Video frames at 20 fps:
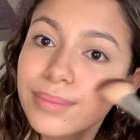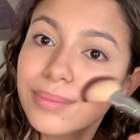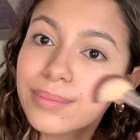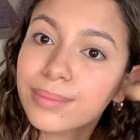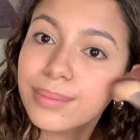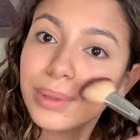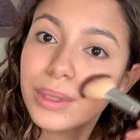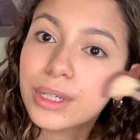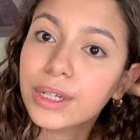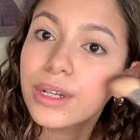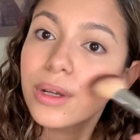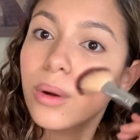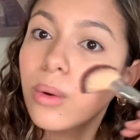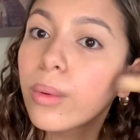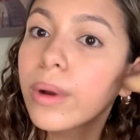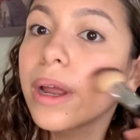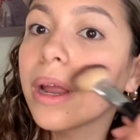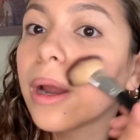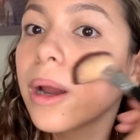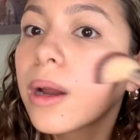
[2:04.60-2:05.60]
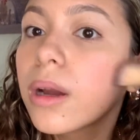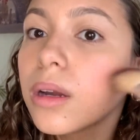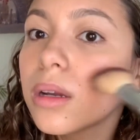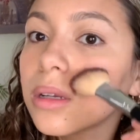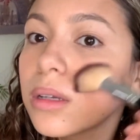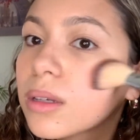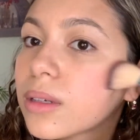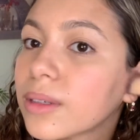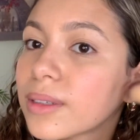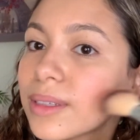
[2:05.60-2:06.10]
put it where
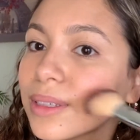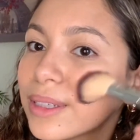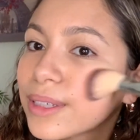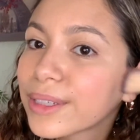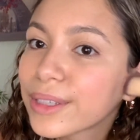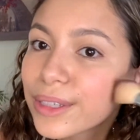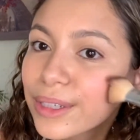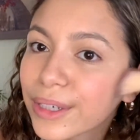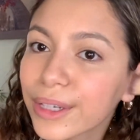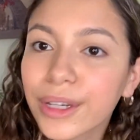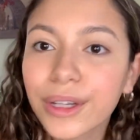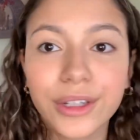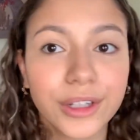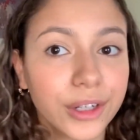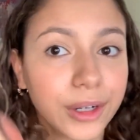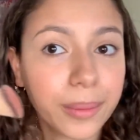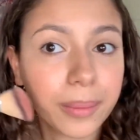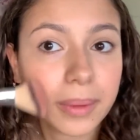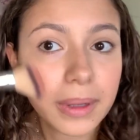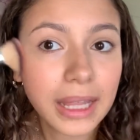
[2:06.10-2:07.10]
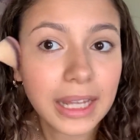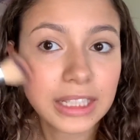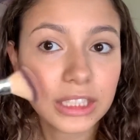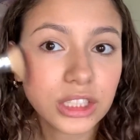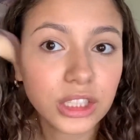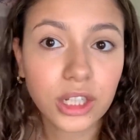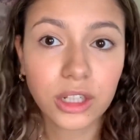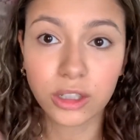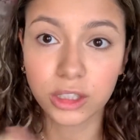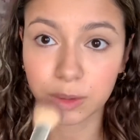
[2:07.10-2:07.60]
your blush
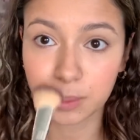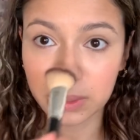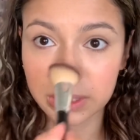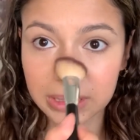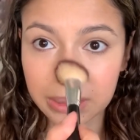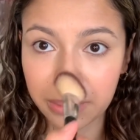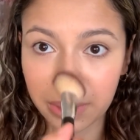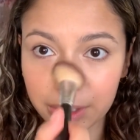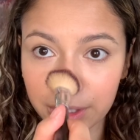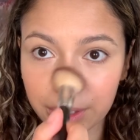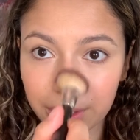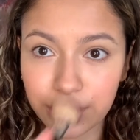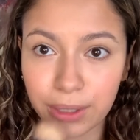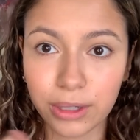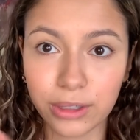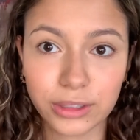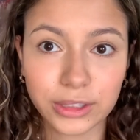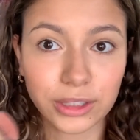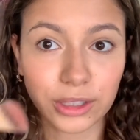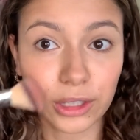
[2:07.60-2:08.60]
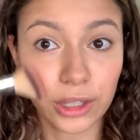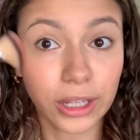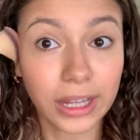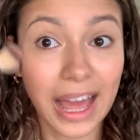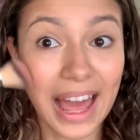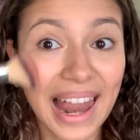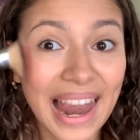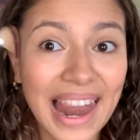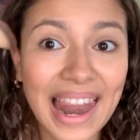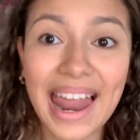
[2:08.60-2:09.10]
goes. Put some on your nose so you look
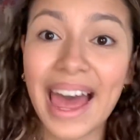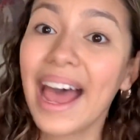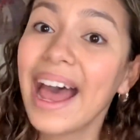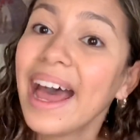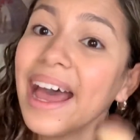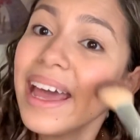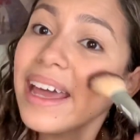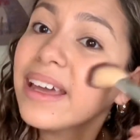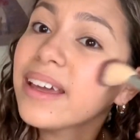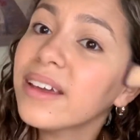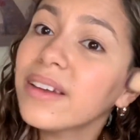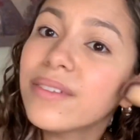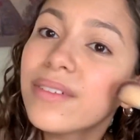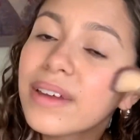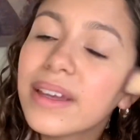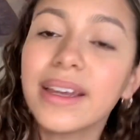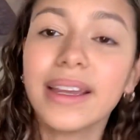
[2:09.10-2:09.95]
alive.